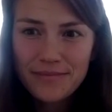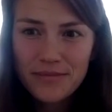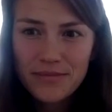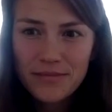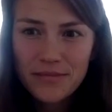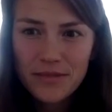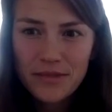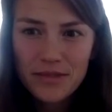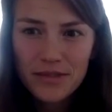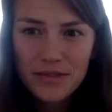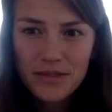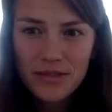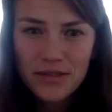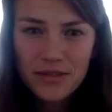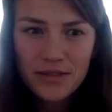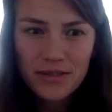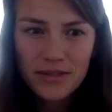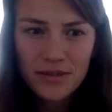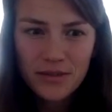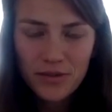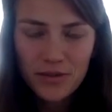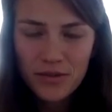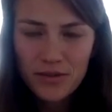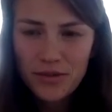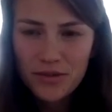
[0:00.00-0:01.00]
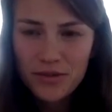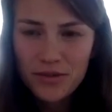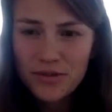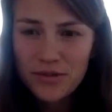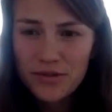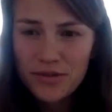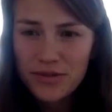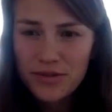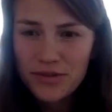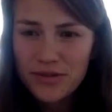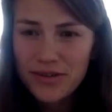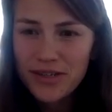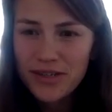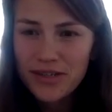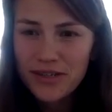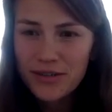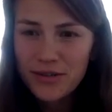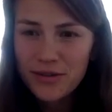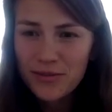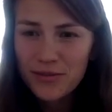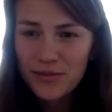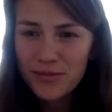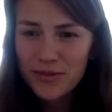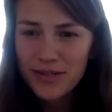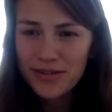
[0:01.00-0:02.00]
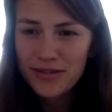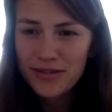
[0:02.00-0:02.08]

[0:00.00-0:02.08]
It sounds correct to me.